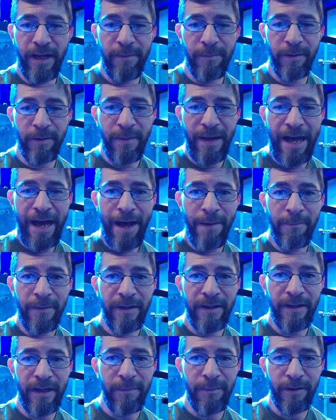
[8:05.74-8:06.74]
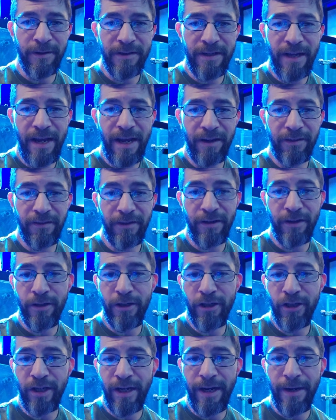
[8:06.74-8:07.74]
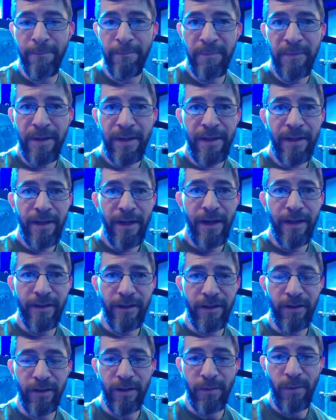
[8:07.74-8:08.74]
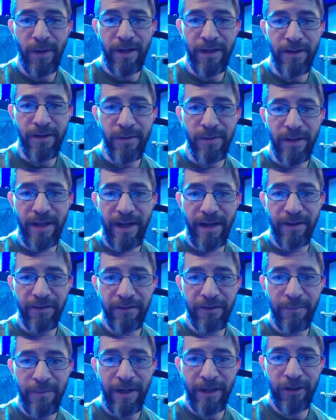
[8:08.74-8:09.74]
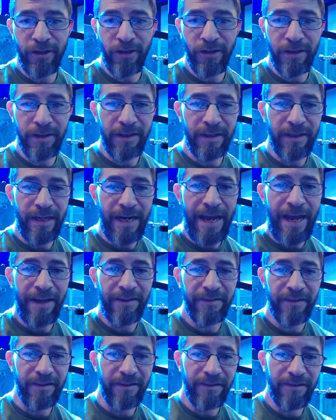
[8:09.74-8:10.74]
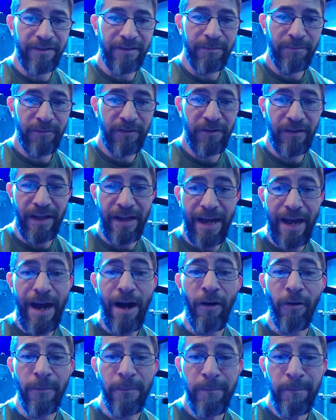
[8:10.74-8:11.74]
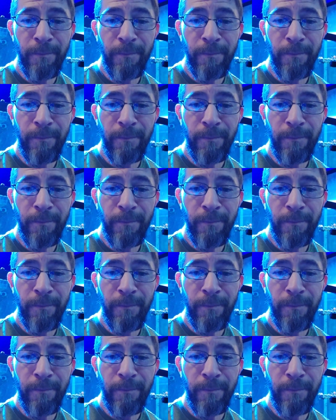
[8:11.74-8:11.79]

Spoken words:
keep them happy, keep their tanks in good shape. And the only way to do that is to make sure that the nasties stay out.